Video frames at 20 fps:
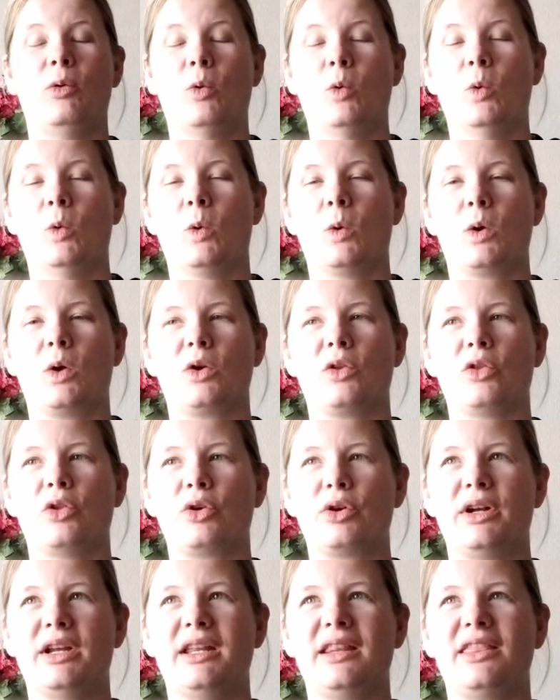or
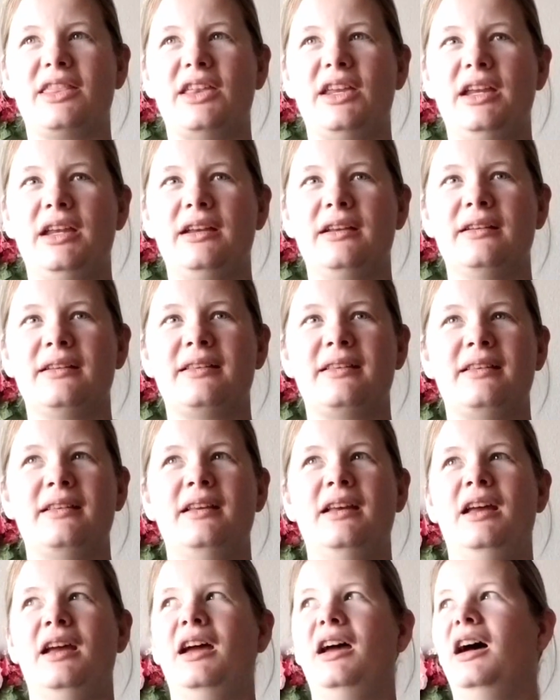learning things
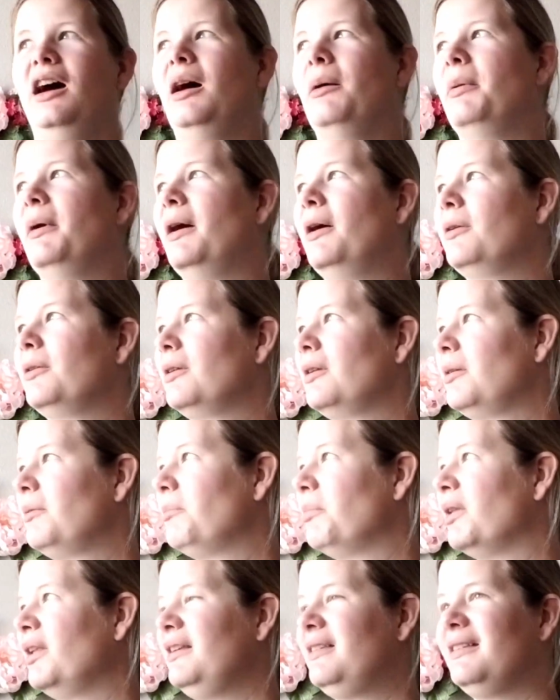about
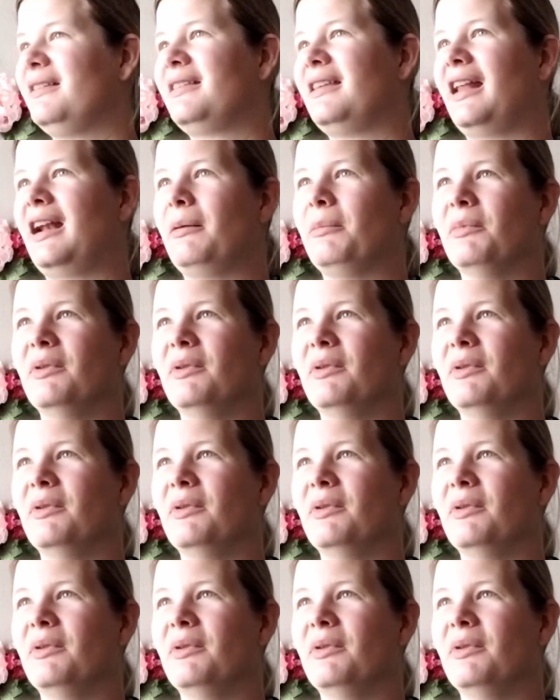places that I'm